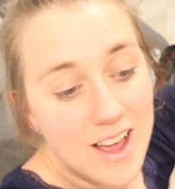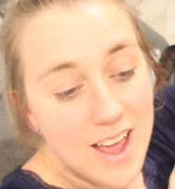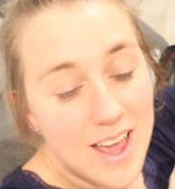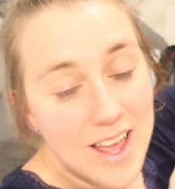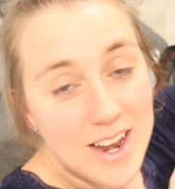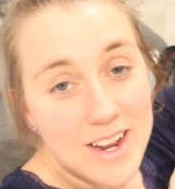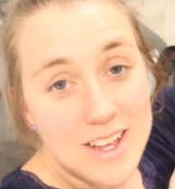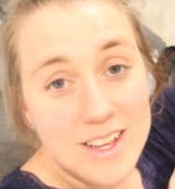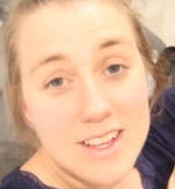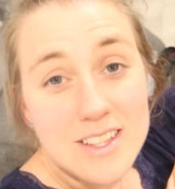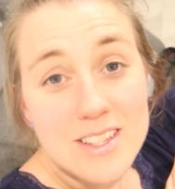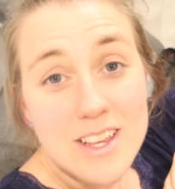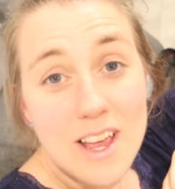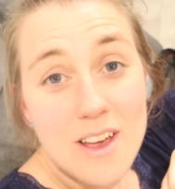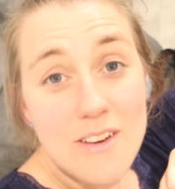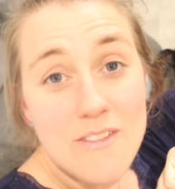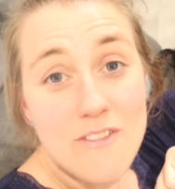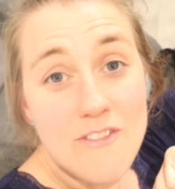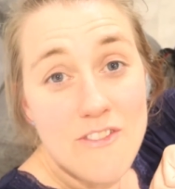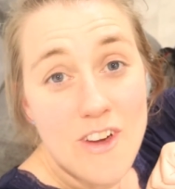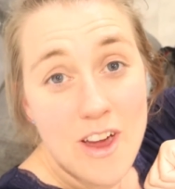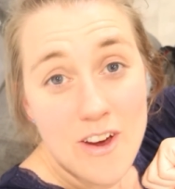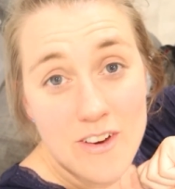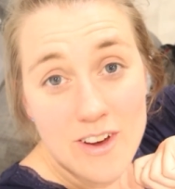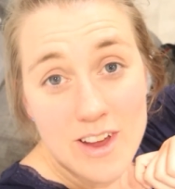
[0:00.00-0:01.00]
It is
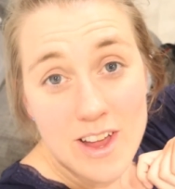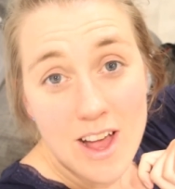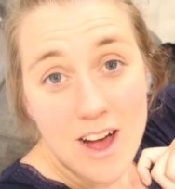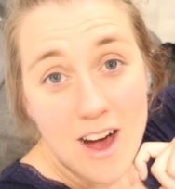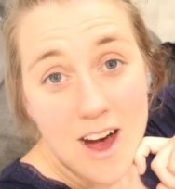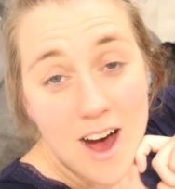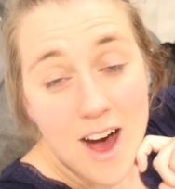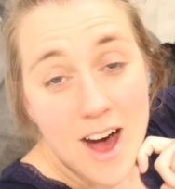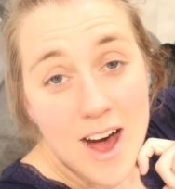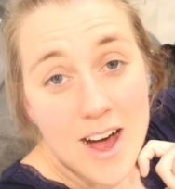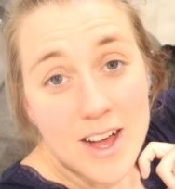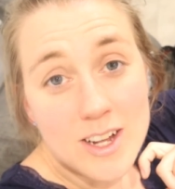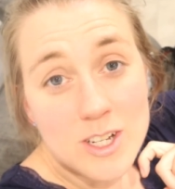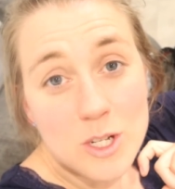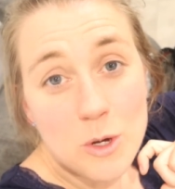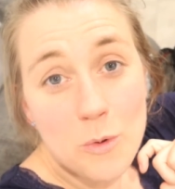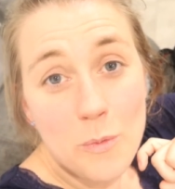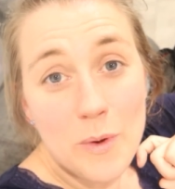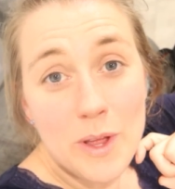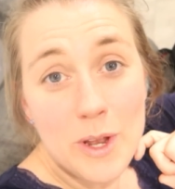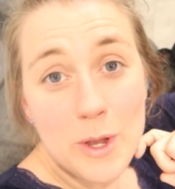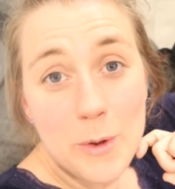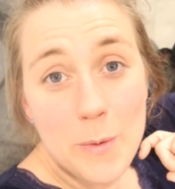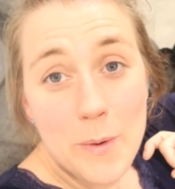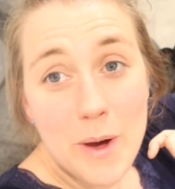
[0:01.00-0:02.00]
very hard
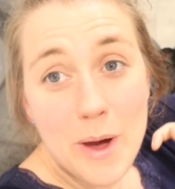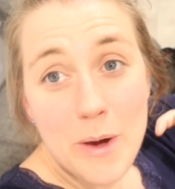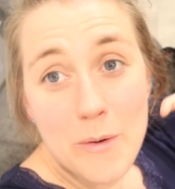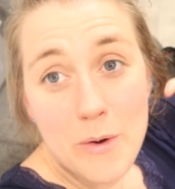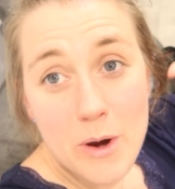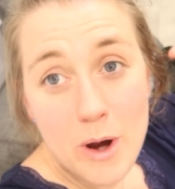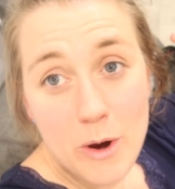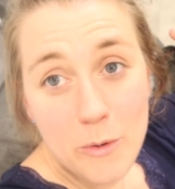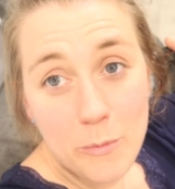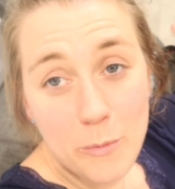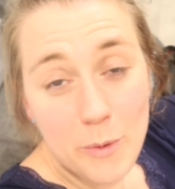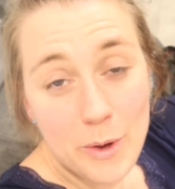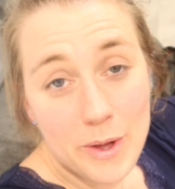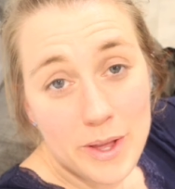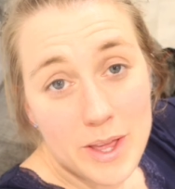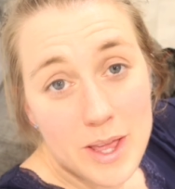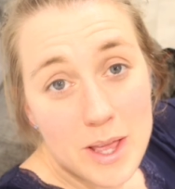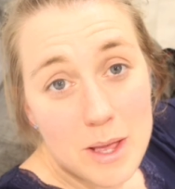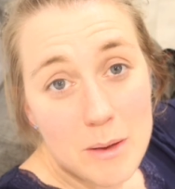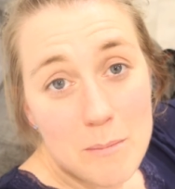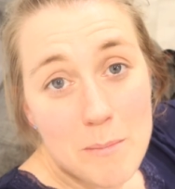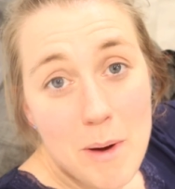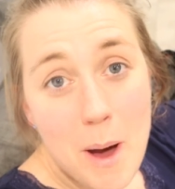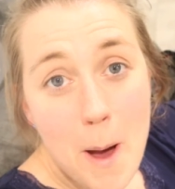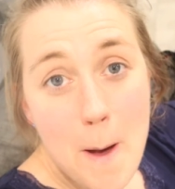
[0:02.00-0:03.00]
when you are a
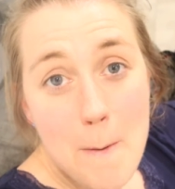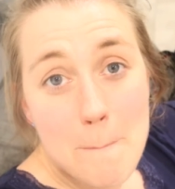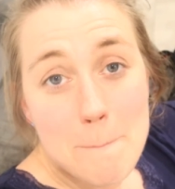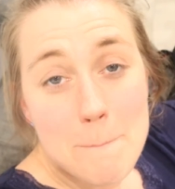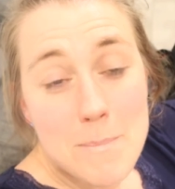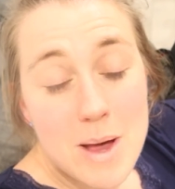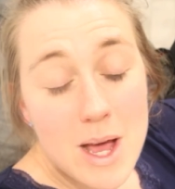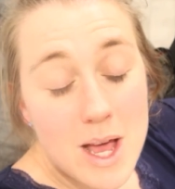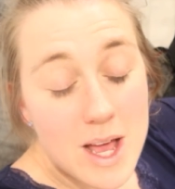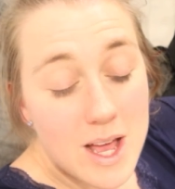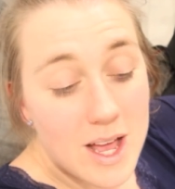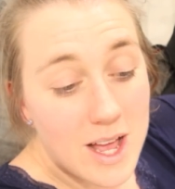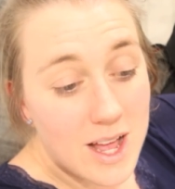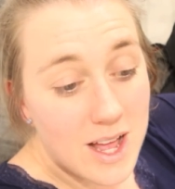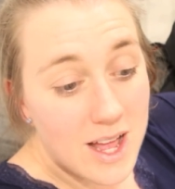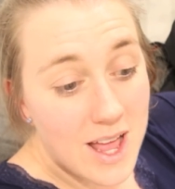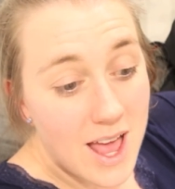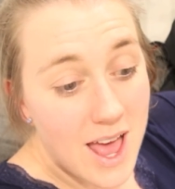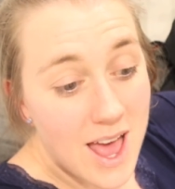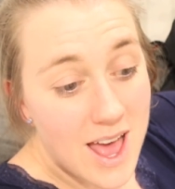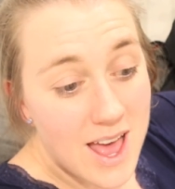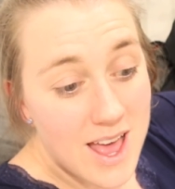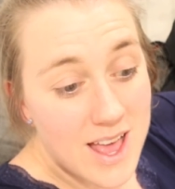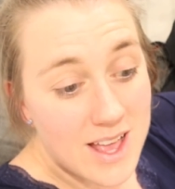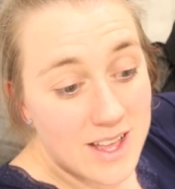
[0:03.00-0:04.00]
working mum
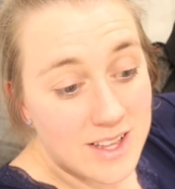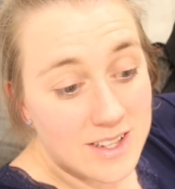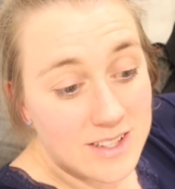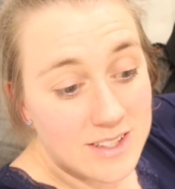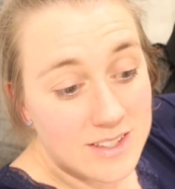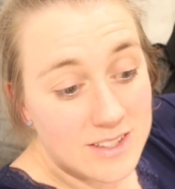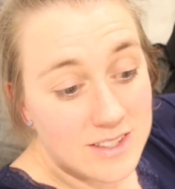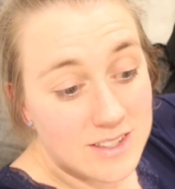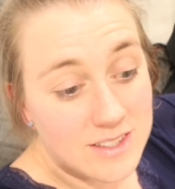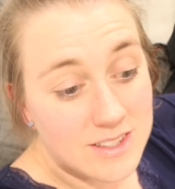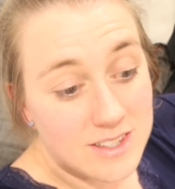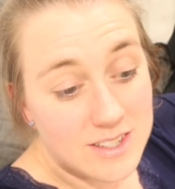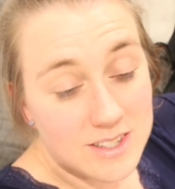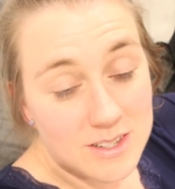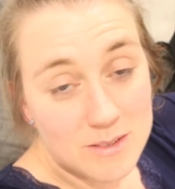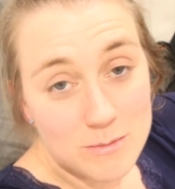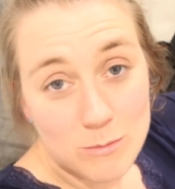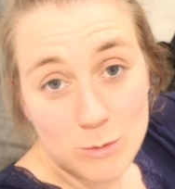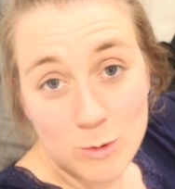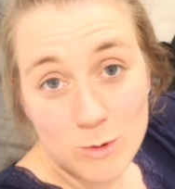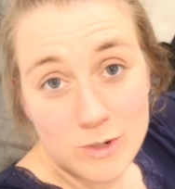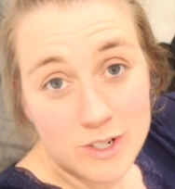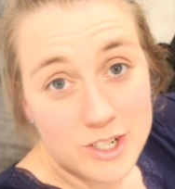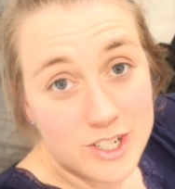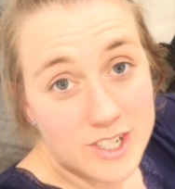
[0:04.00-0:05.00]
and,
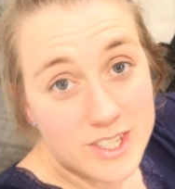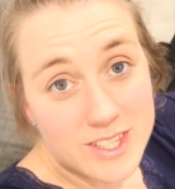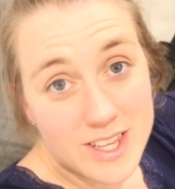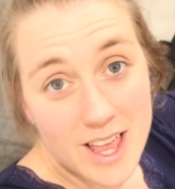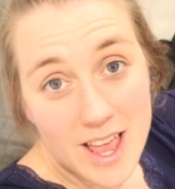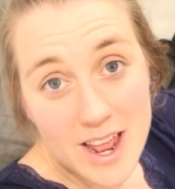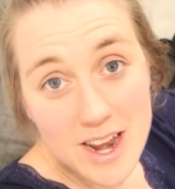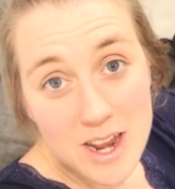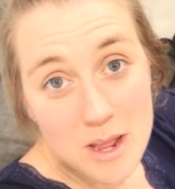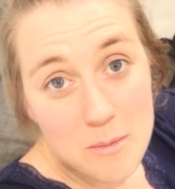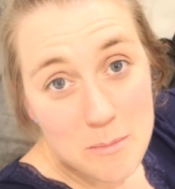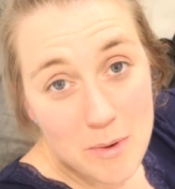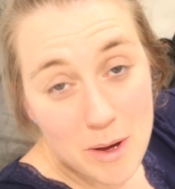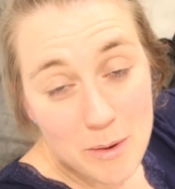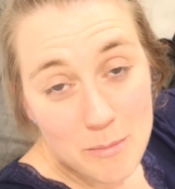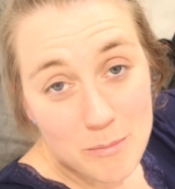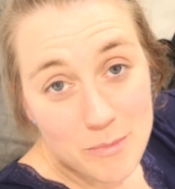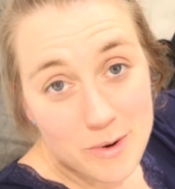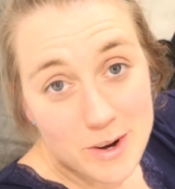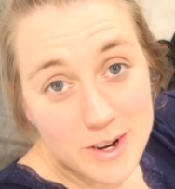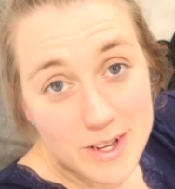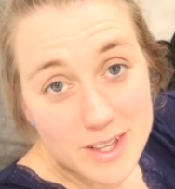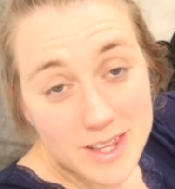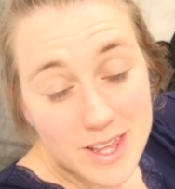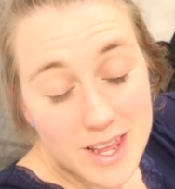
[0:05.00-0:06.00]
well, just any mum
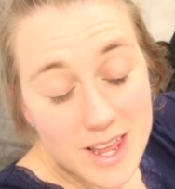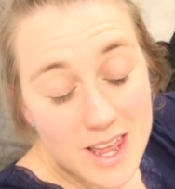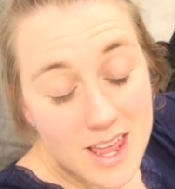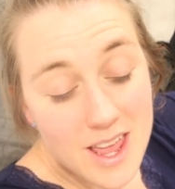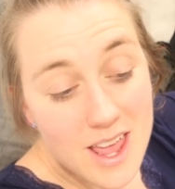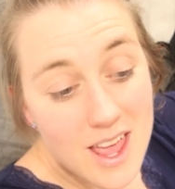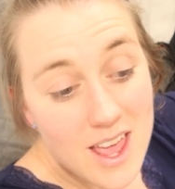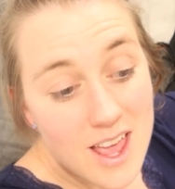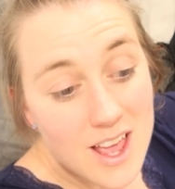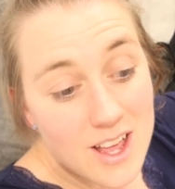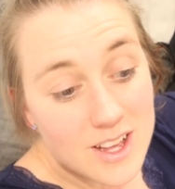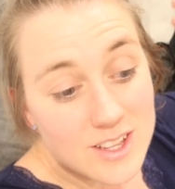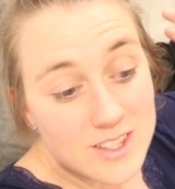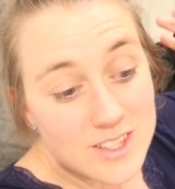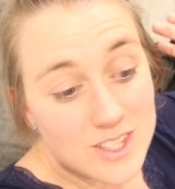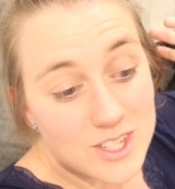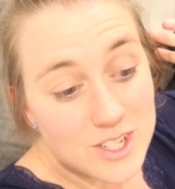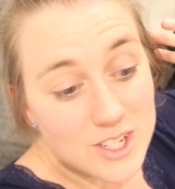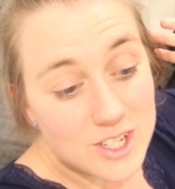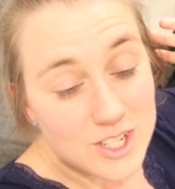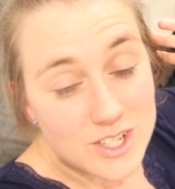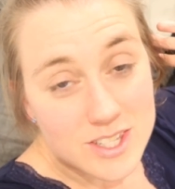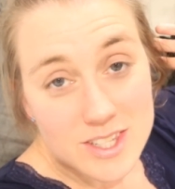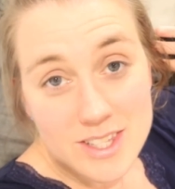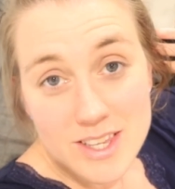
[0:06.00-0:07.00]
really, to
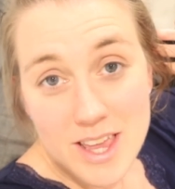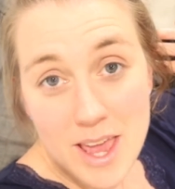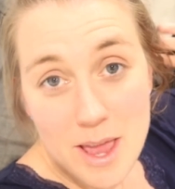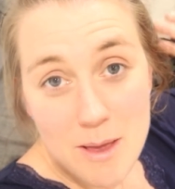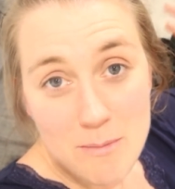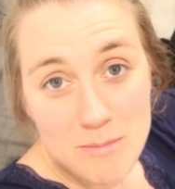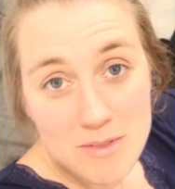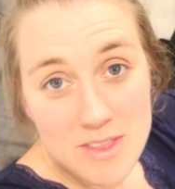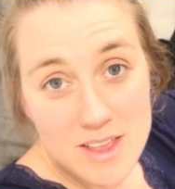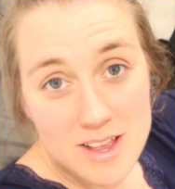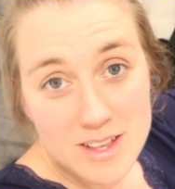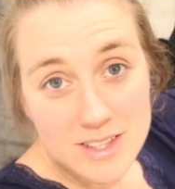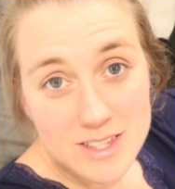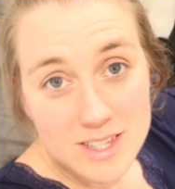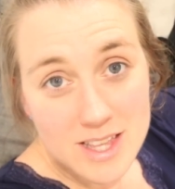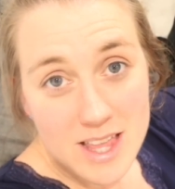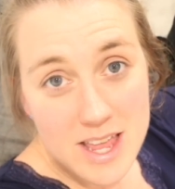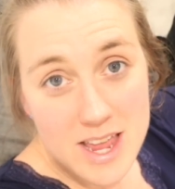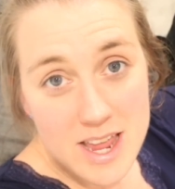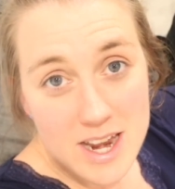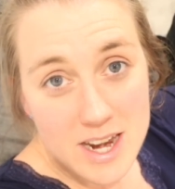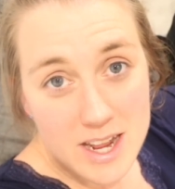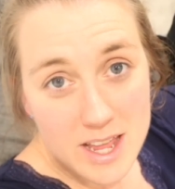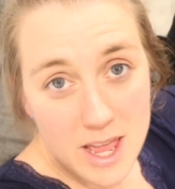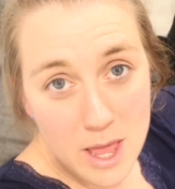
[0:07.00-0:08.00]
just keep things
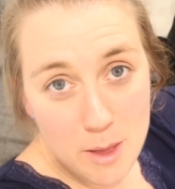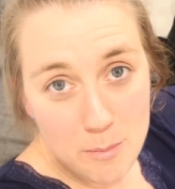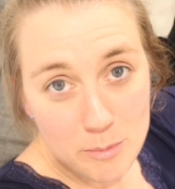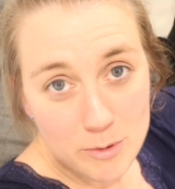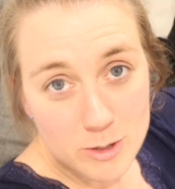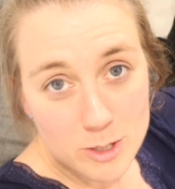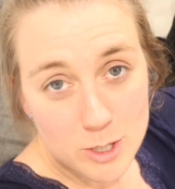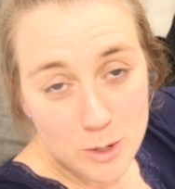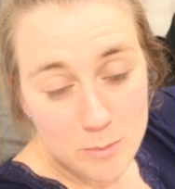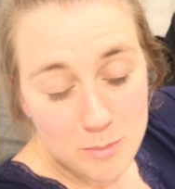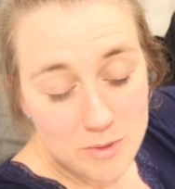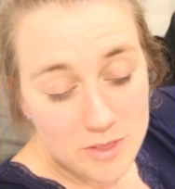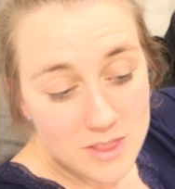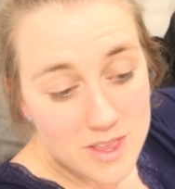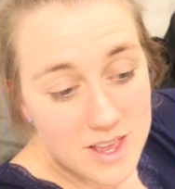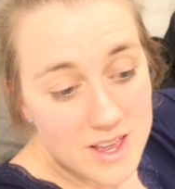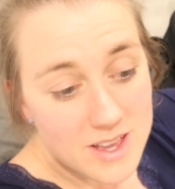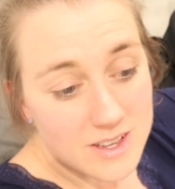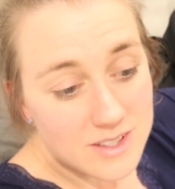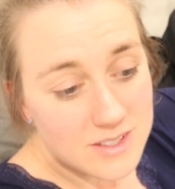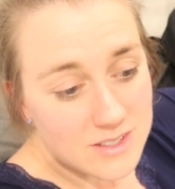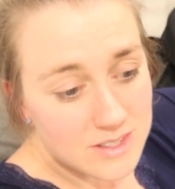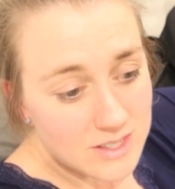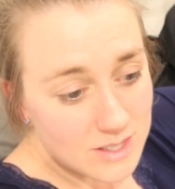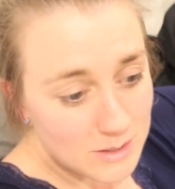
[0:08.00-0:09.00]
clean and keep on top of
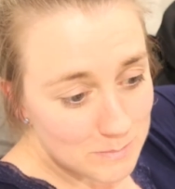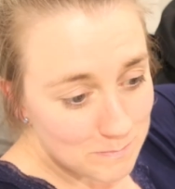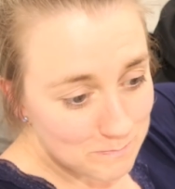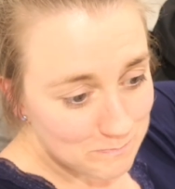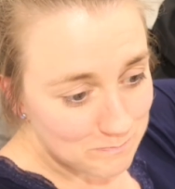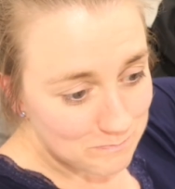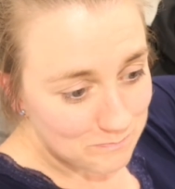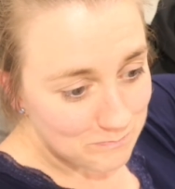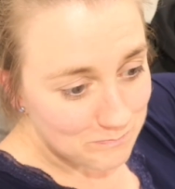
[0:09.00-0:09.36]
things.